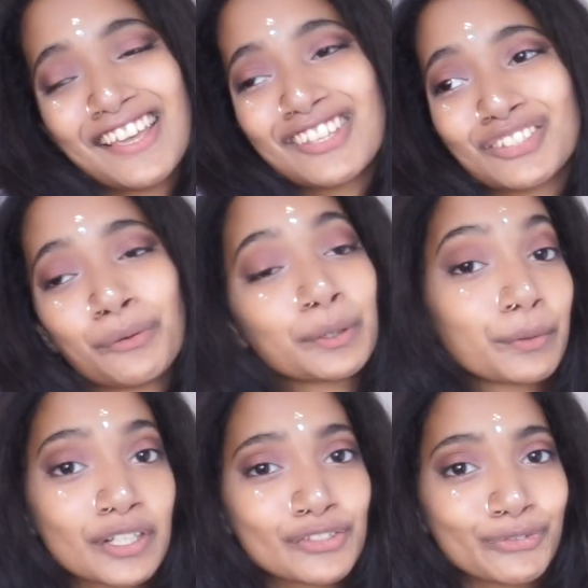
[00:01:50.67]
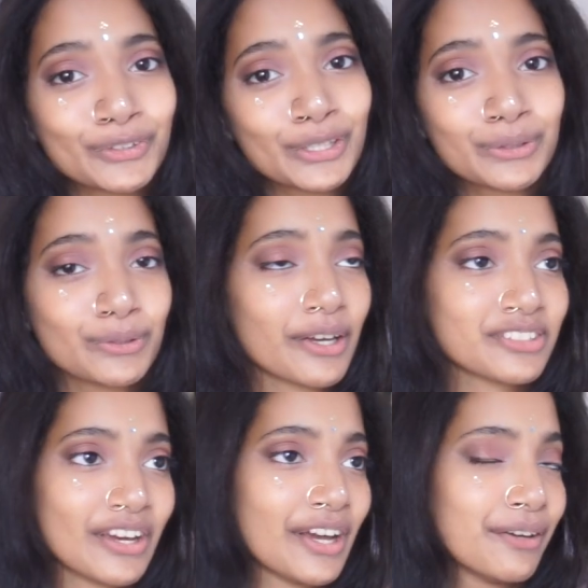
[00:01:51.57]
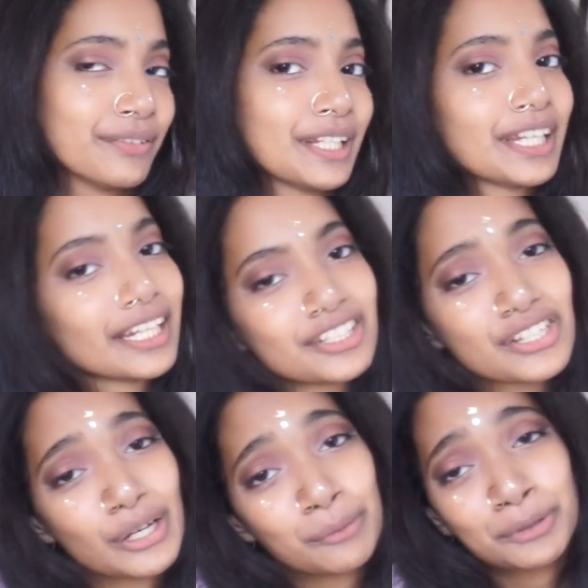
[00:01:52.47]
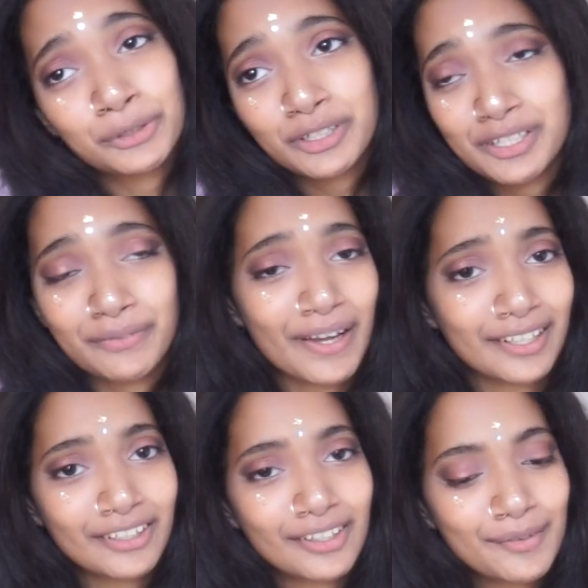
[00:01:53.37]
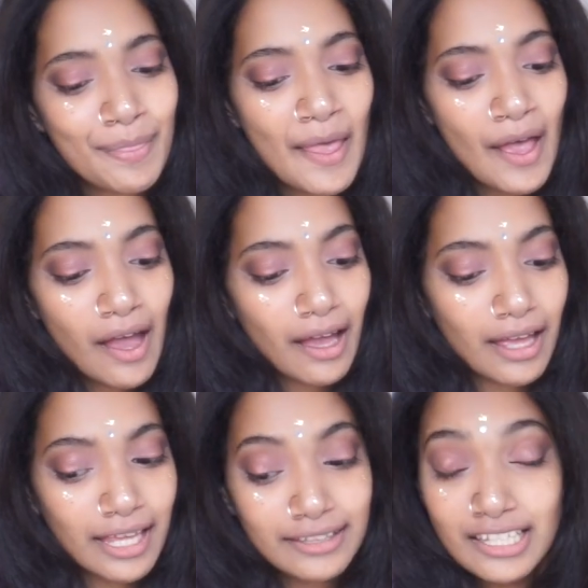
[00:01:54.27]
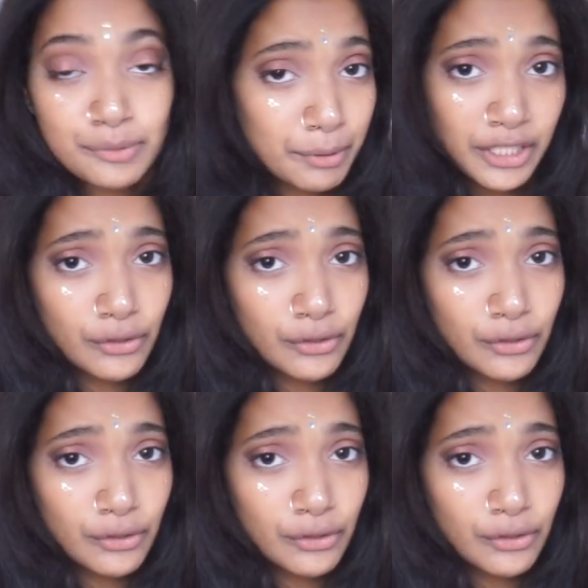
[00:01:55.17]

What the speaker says: So it works for you not to have a cage shover or divider. And that's pretty